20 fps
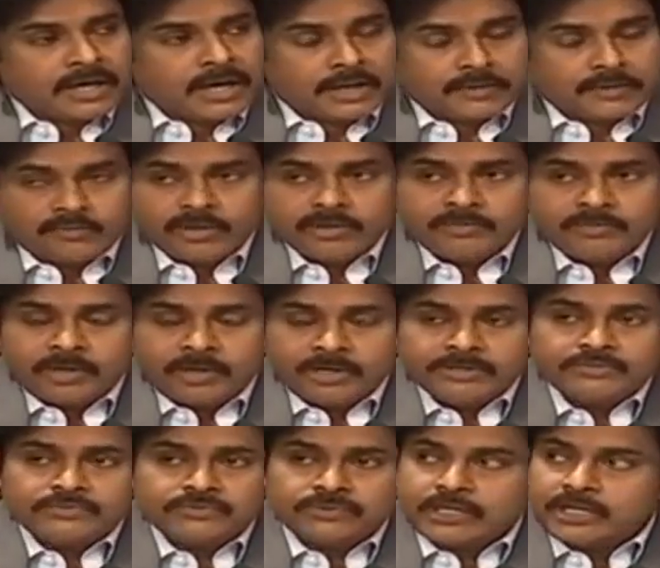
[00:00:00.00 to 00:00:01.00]
At one
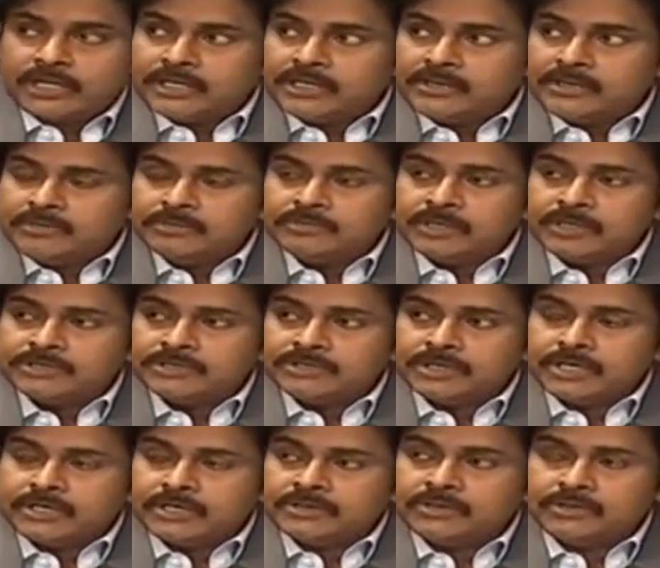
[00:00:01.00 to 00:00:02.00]
point of time in my
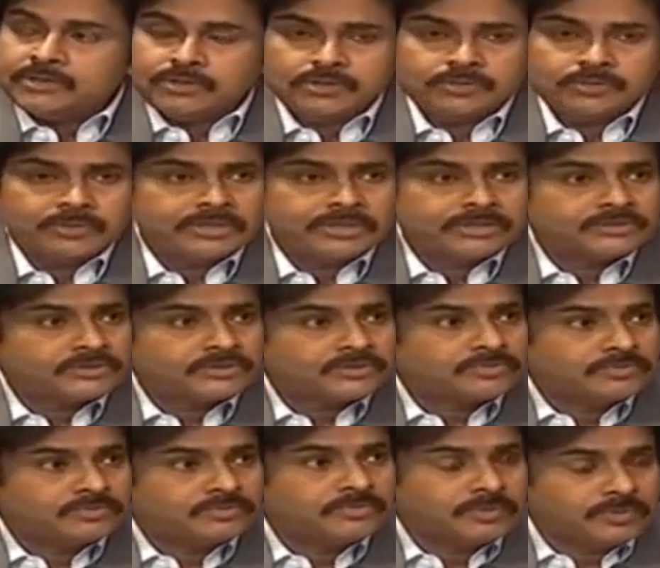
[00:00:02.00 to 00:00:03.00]
childhood, because
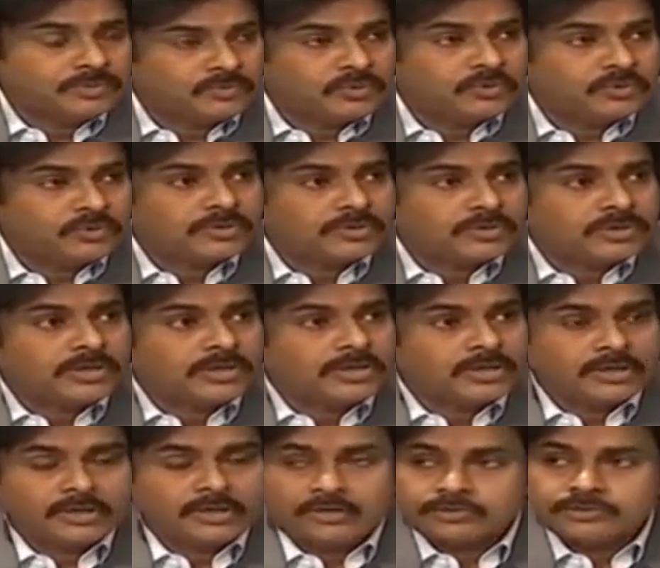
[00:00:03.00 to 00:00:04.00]
before
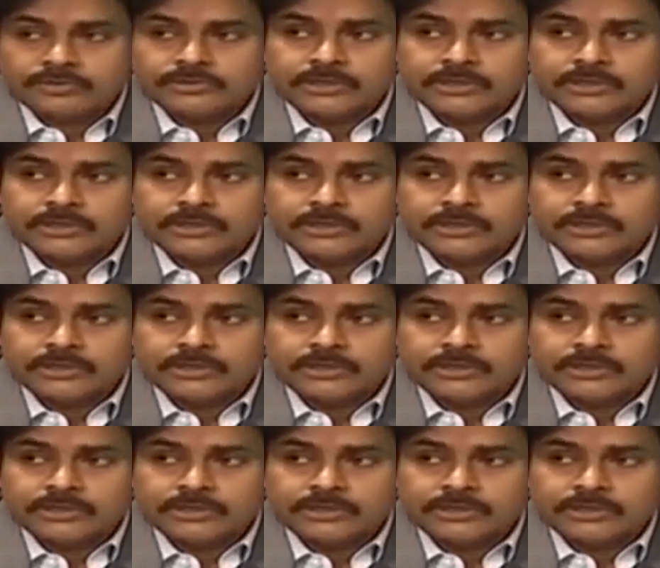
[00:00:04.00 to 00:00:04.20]
uh, I was